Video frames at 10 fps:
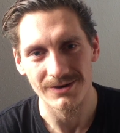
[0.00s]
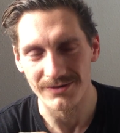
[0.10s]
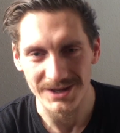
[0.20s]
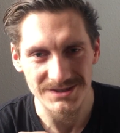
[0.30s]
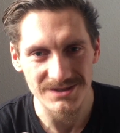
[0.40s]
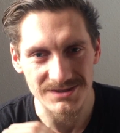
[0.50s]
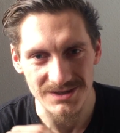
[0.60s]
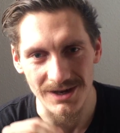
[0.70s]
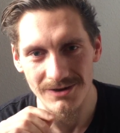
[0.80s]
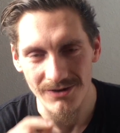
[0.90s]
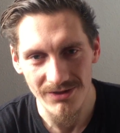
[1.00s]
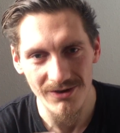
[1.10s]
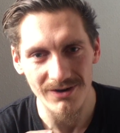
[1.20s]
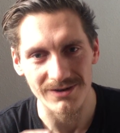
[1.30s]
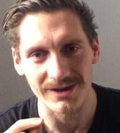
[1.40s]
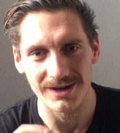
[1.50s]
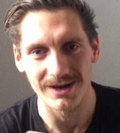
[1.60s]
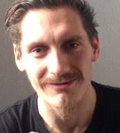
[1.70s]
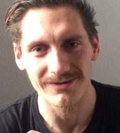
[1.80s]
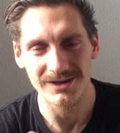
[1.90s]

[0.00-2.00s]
And that's the scary thought I have.